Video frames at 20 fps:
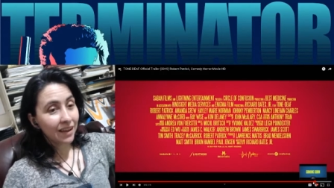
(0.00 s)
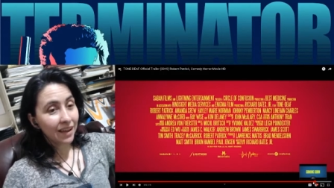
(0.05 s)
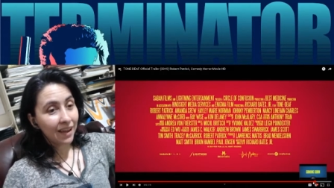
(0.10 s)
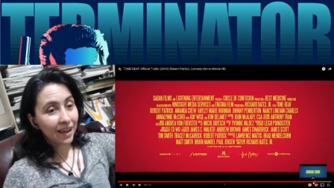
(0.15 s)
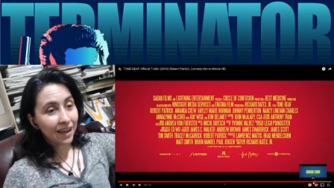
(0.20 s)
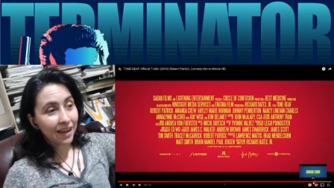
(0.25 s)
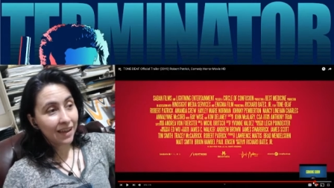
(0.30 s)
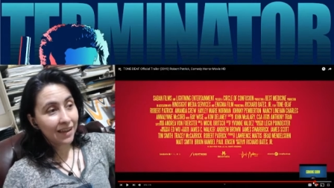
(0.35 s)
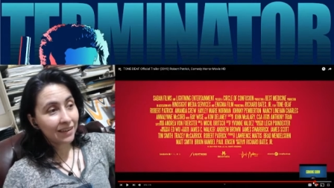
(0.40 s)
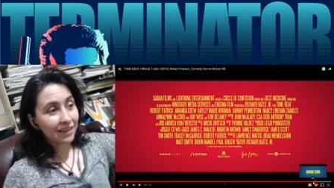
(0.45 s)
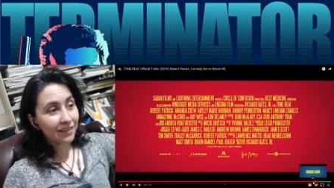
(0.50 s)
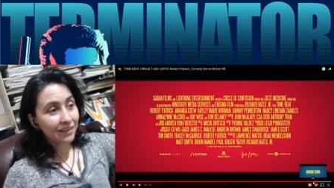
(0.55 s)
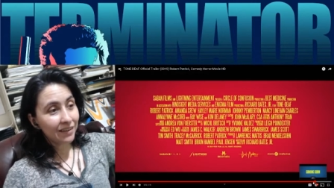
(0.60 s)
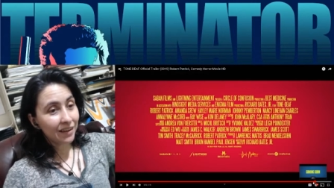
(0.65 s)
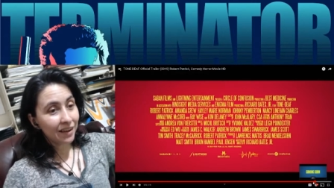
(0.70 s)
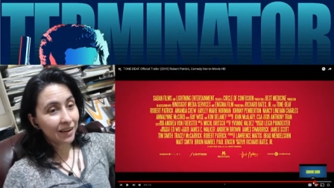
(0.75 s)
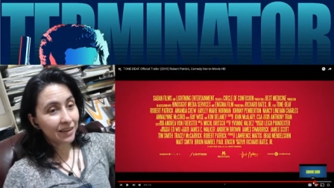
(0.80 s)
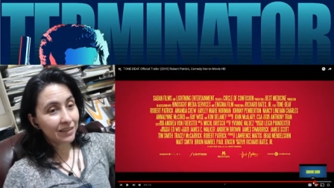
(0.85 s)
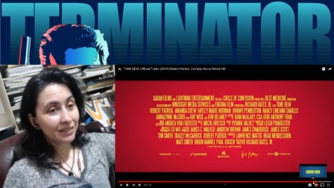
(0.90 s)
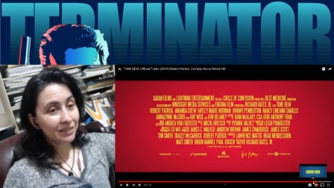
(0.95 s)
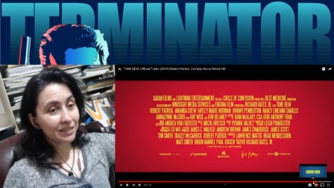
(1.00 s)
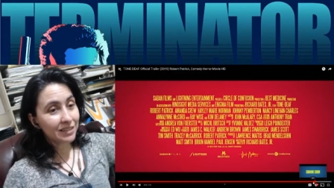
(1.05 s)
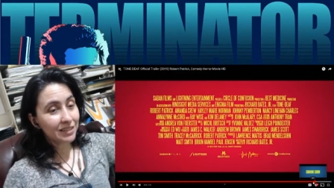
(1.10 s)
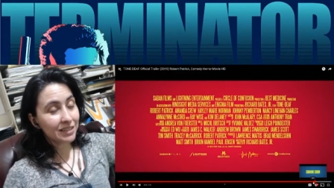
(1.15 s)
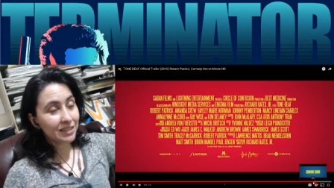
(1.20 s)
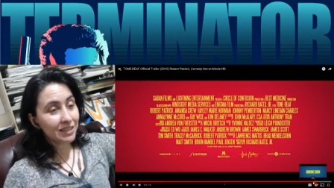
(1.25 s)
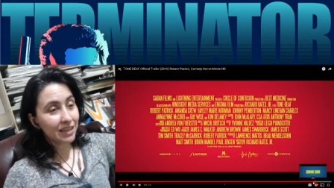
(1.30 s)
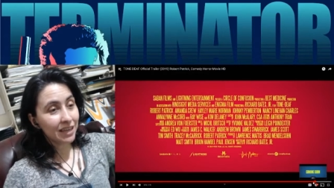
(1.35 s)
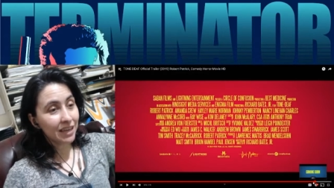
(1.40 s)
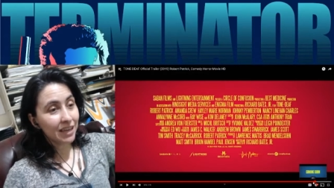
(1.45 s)
and to
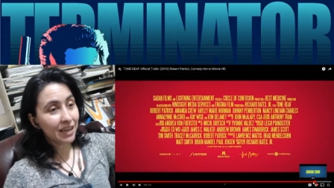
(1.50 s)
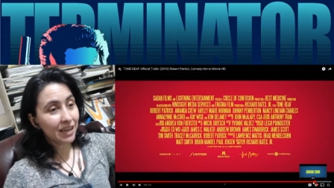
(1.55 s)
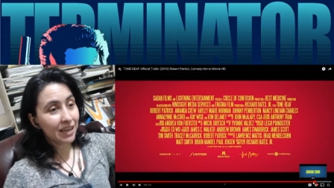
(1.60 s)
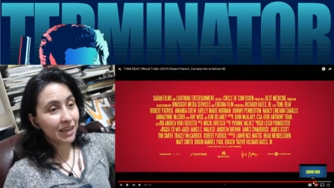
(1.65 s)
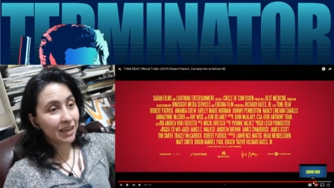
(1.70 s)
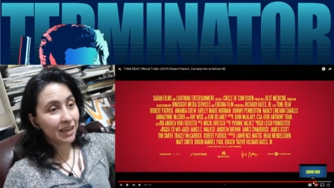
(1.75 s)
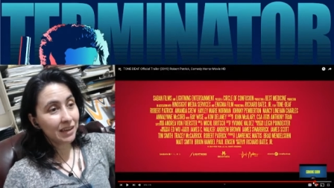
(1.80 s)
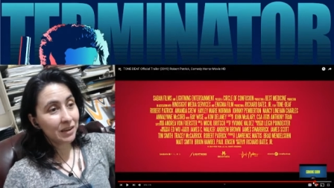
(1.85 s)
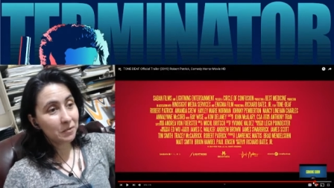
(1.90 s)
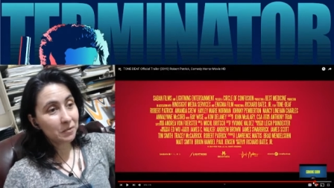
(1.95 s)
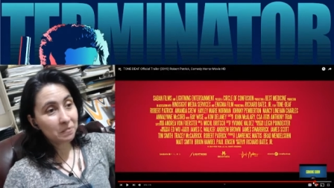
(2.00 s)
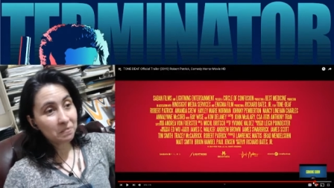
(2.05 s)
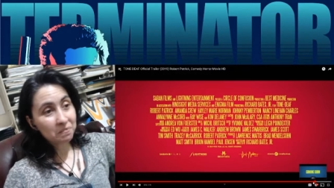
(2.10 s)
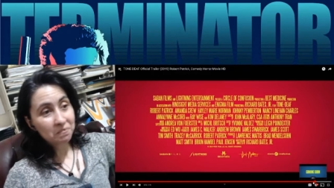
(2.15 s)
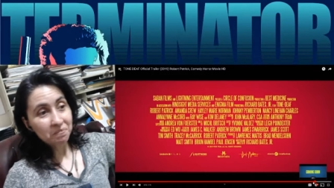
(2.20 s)
see,